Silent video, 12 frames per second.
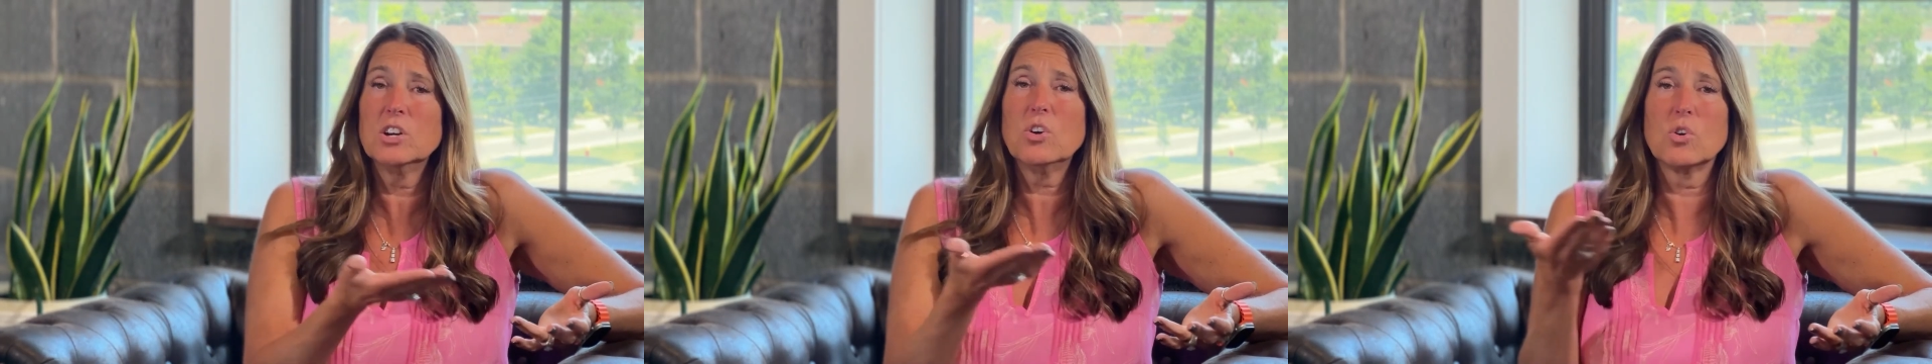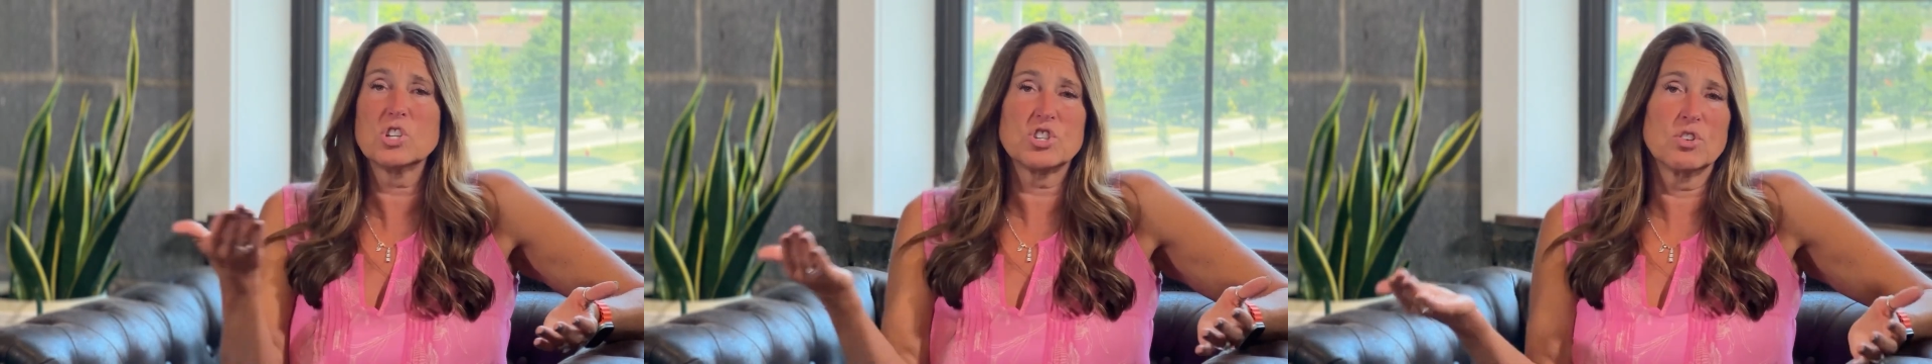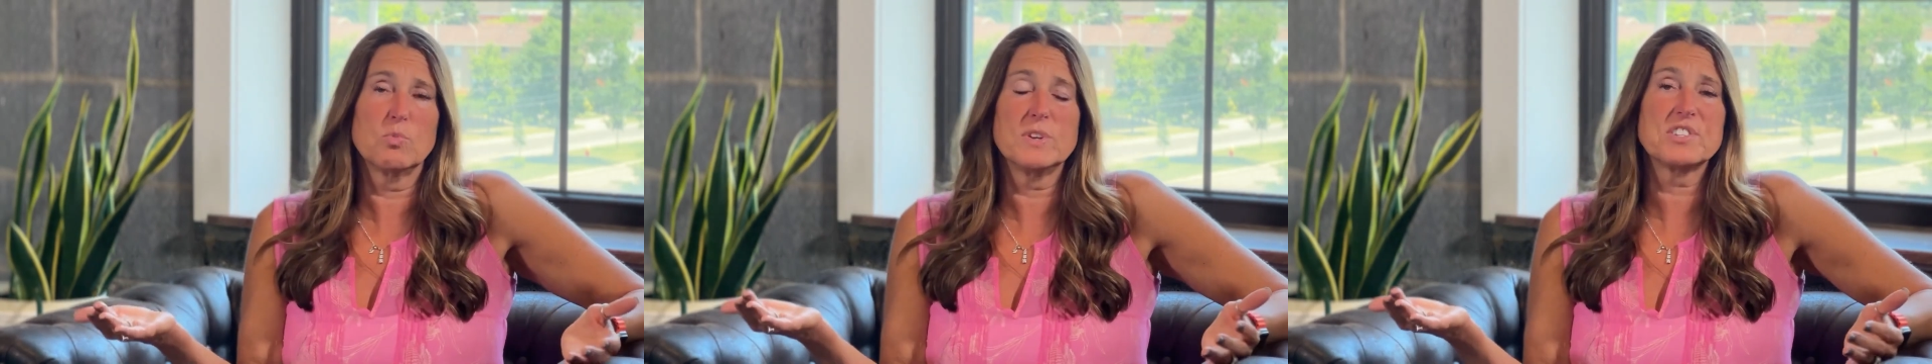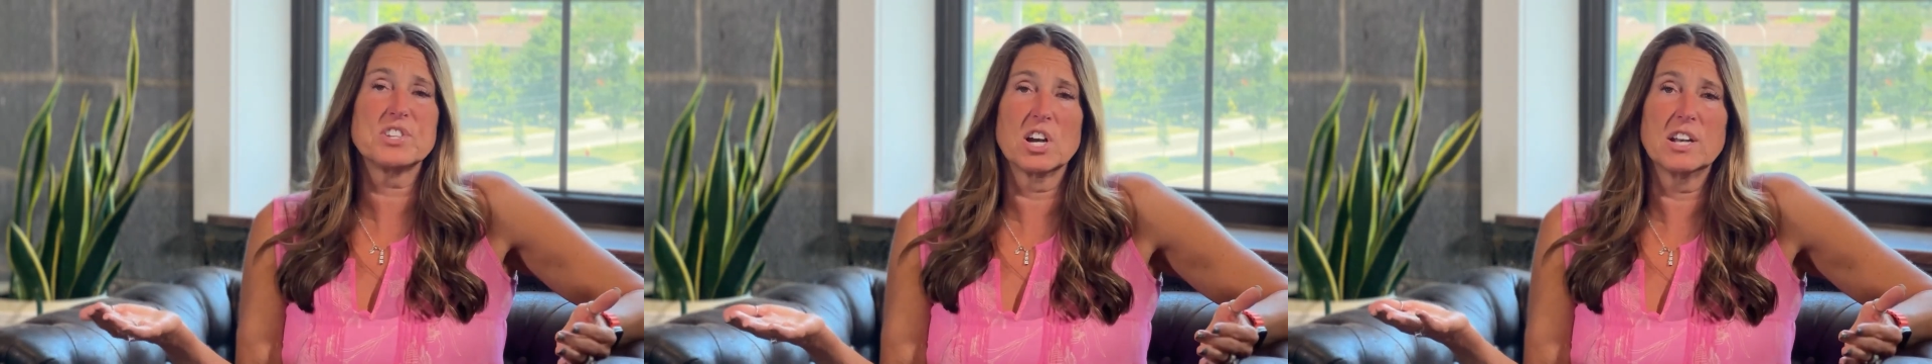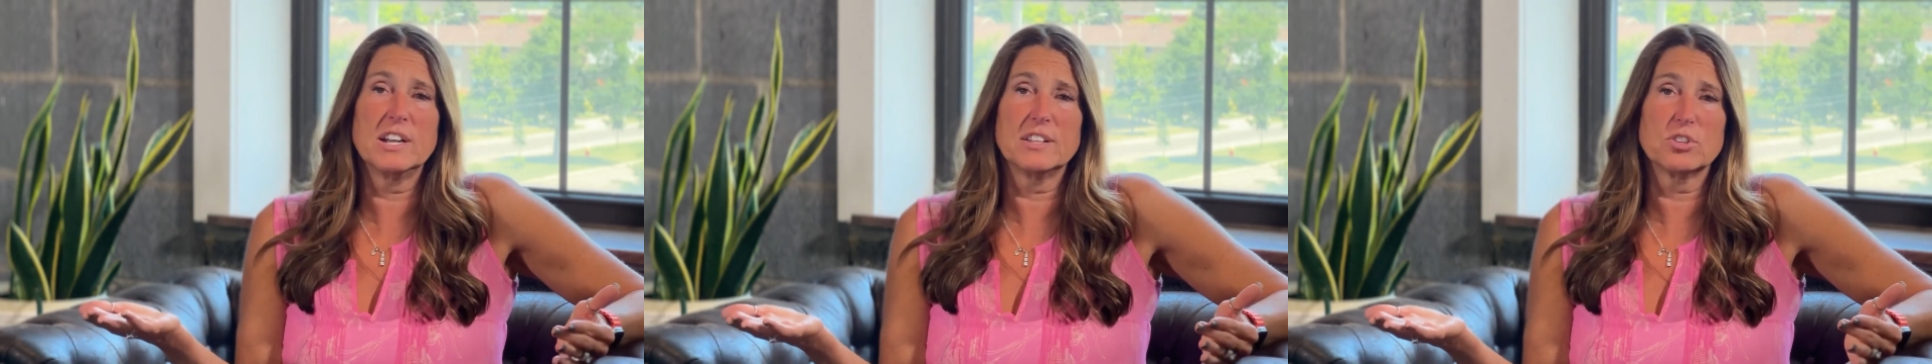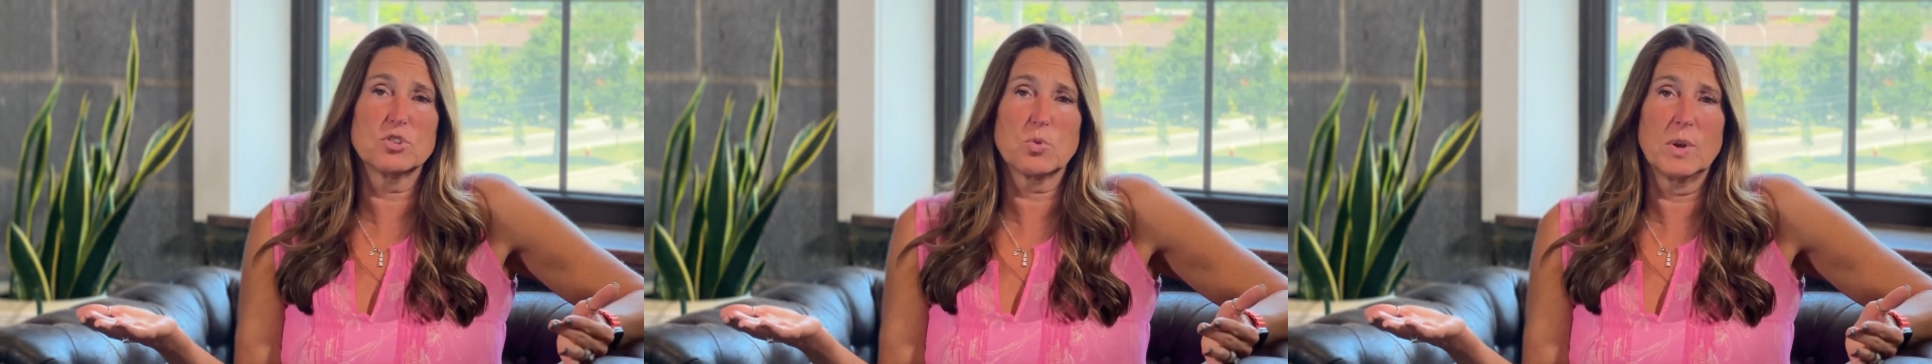or should we start it at
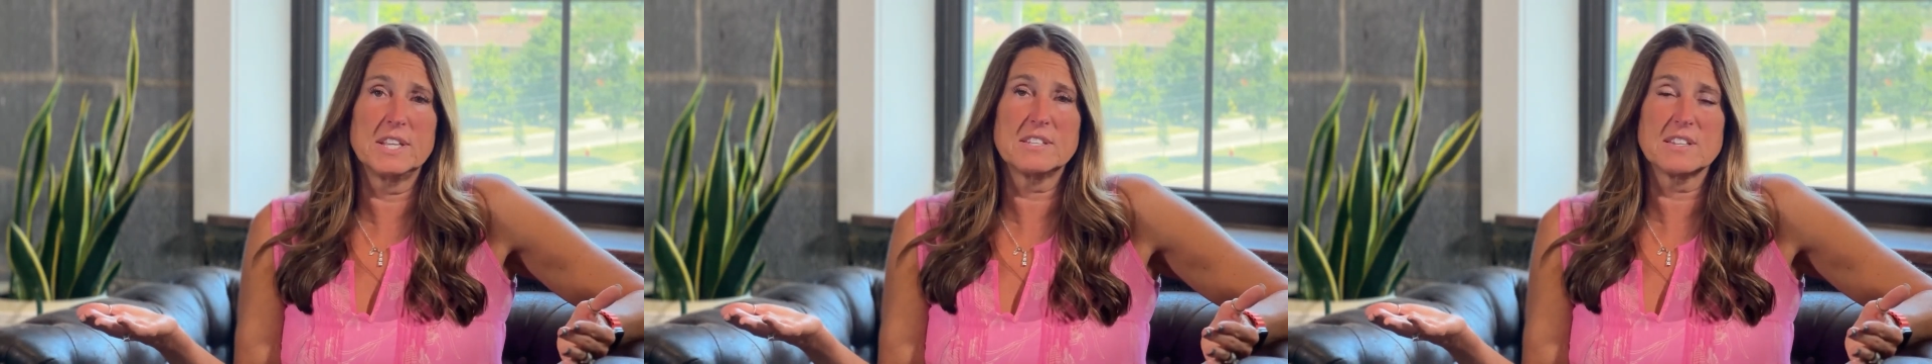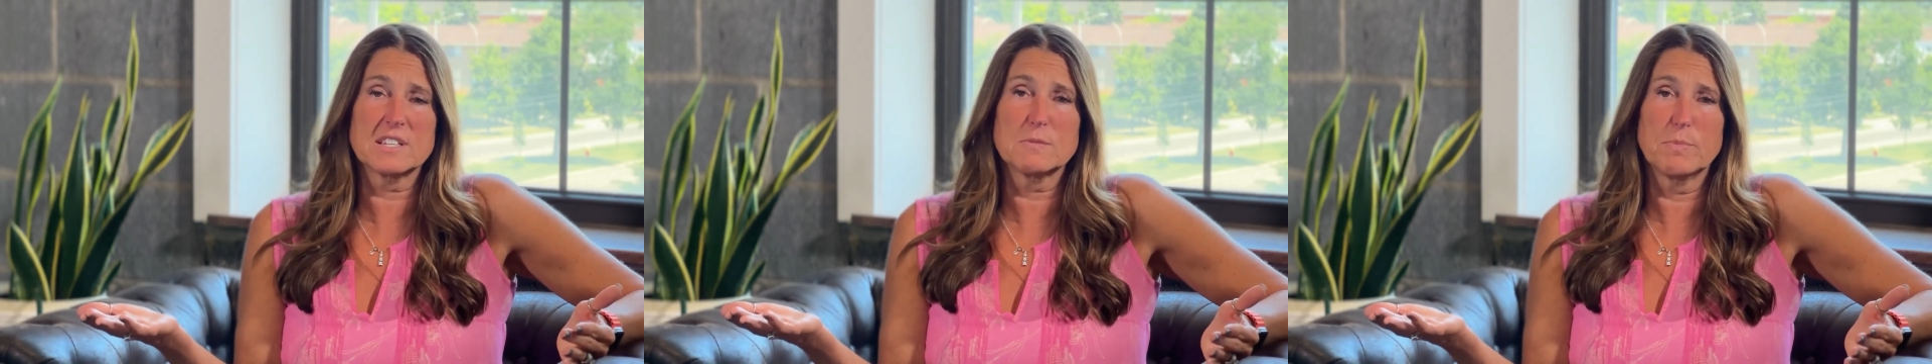their 26th